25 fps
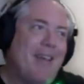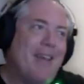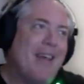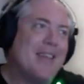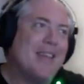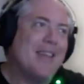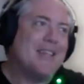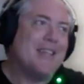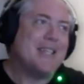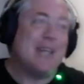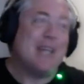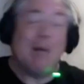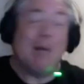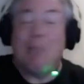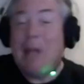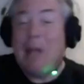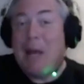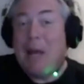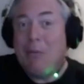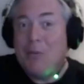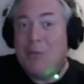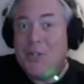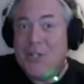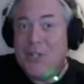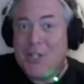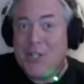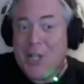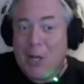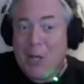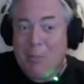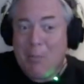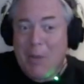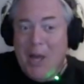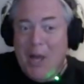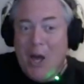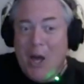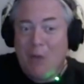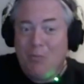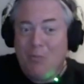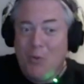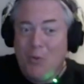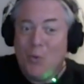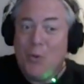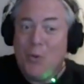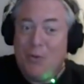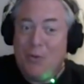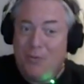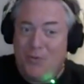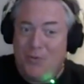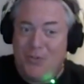Some language is going to be helpful.
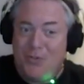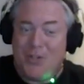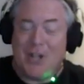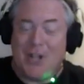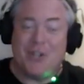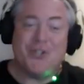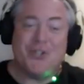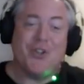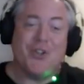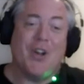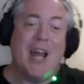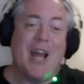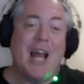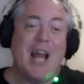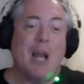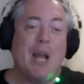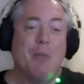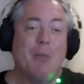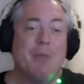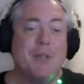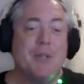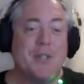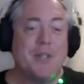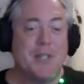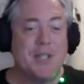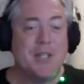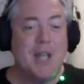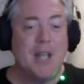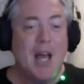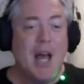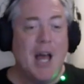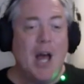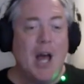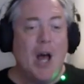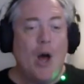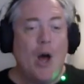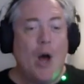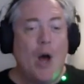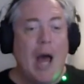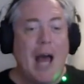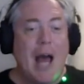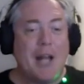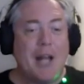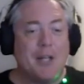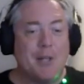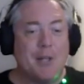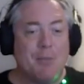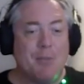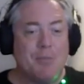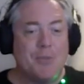We've touched on elements.
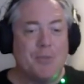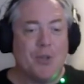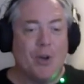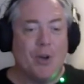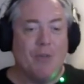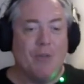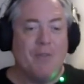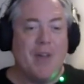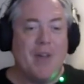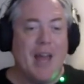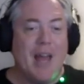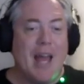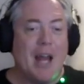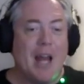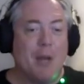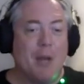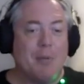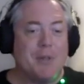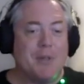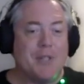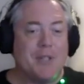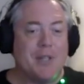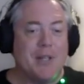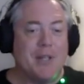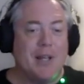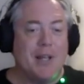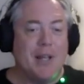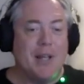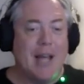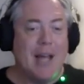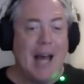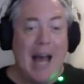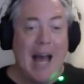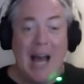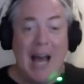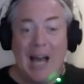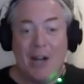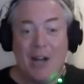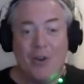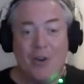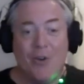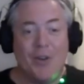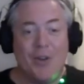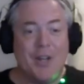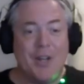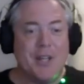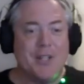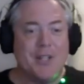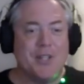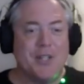Atoms of their element
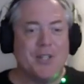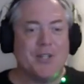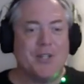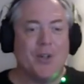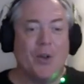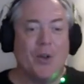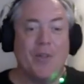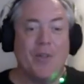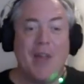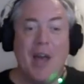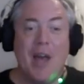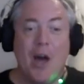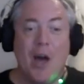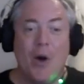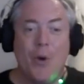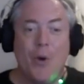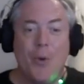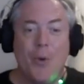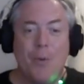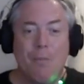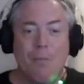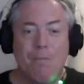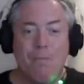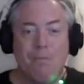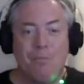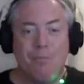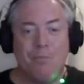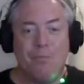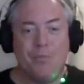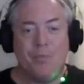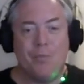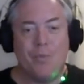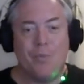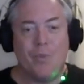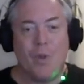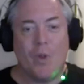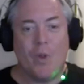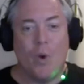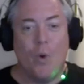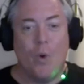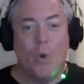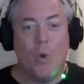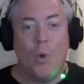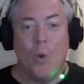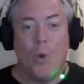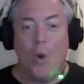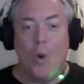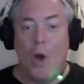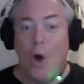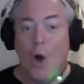argon exist on their own,
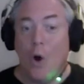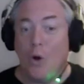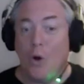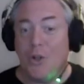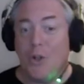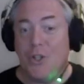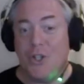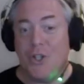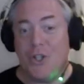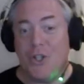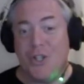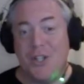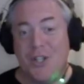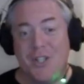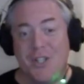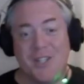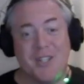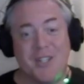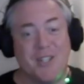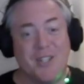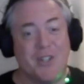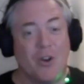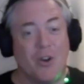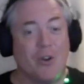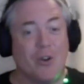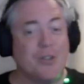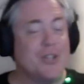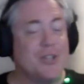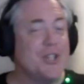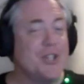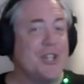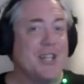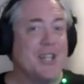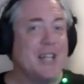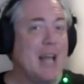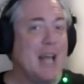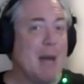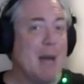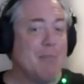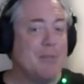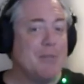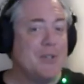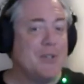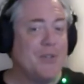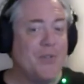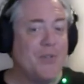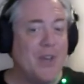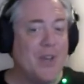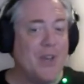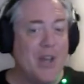or oxygen. This is oxygen in the
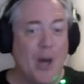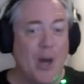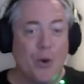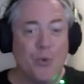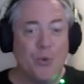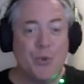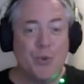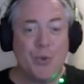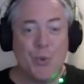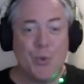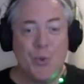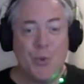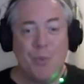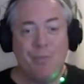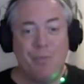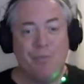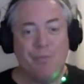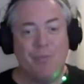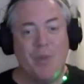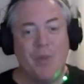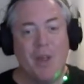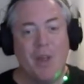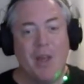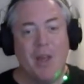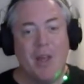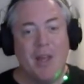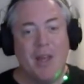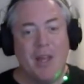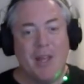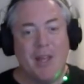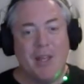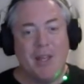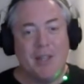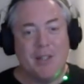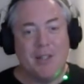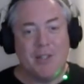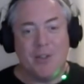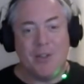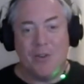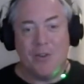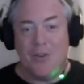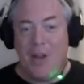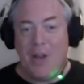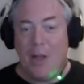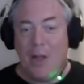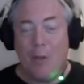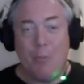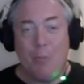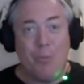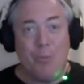atmosphere, O2. So
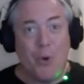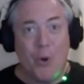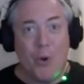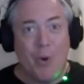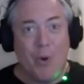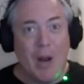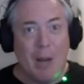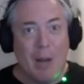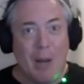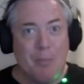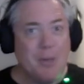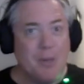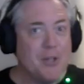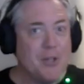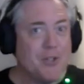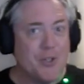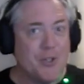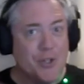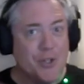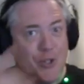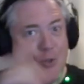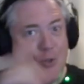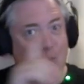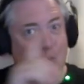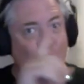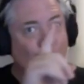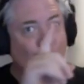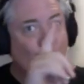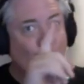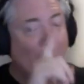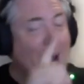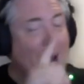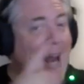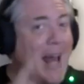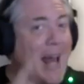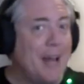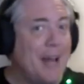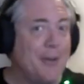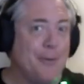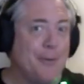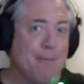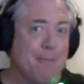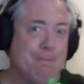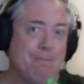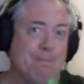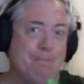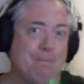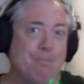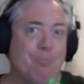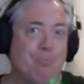another pure element, just one atom
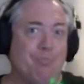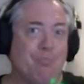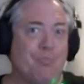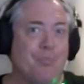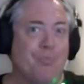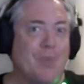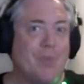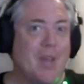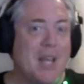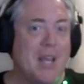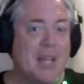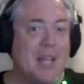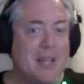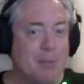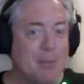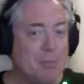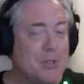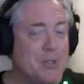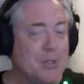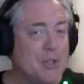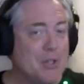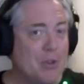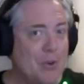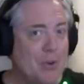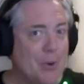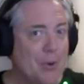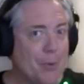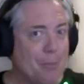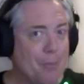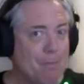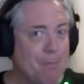in the material.